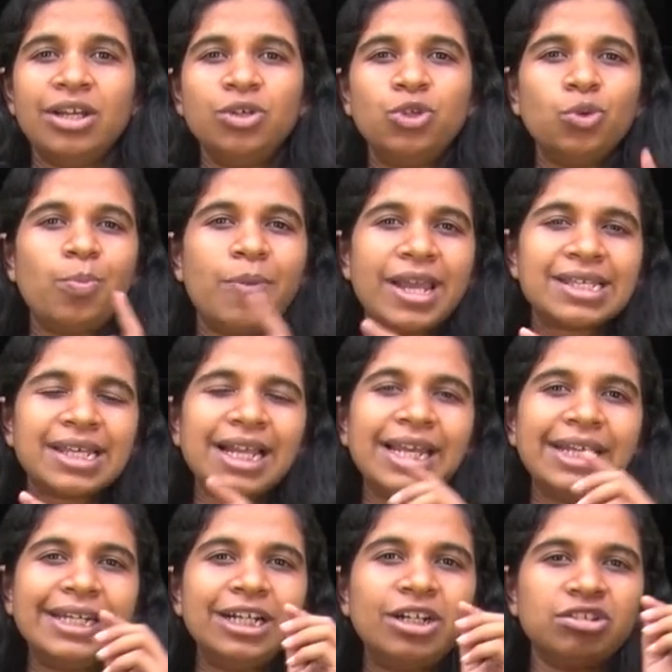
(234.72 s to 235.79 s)
You
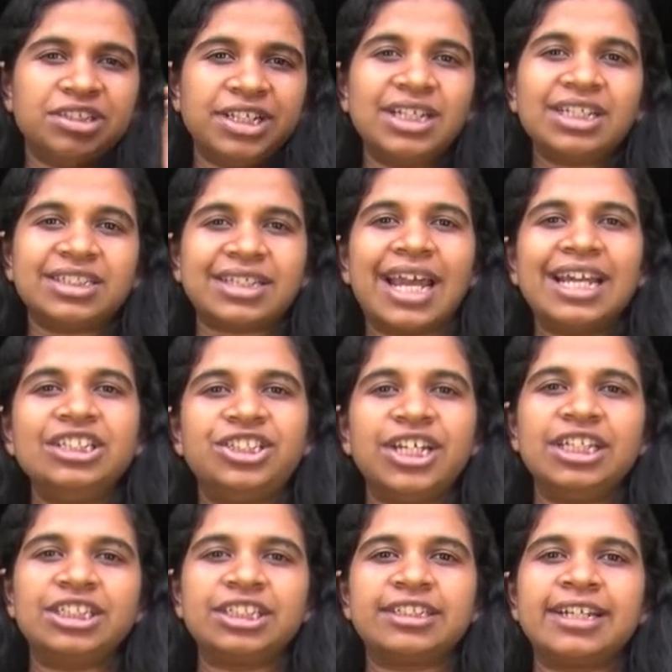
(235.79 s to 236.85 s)
basically need to see the sign
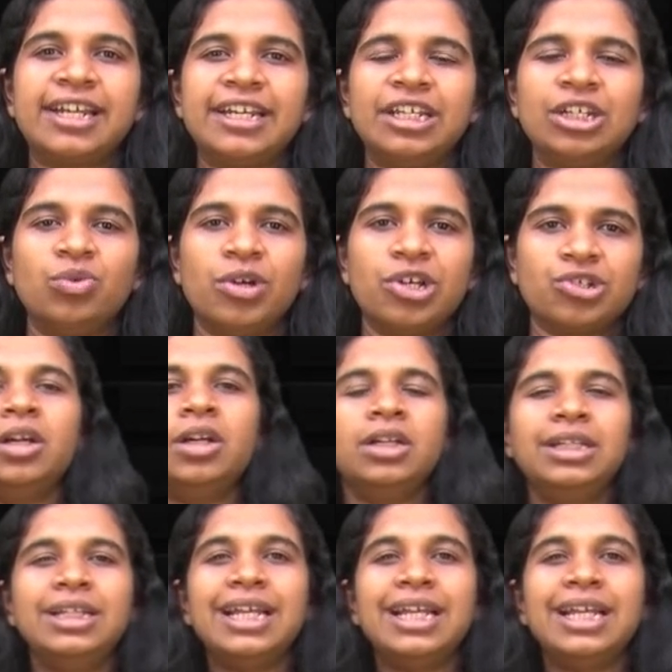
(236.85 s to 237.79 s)
changes in an equation.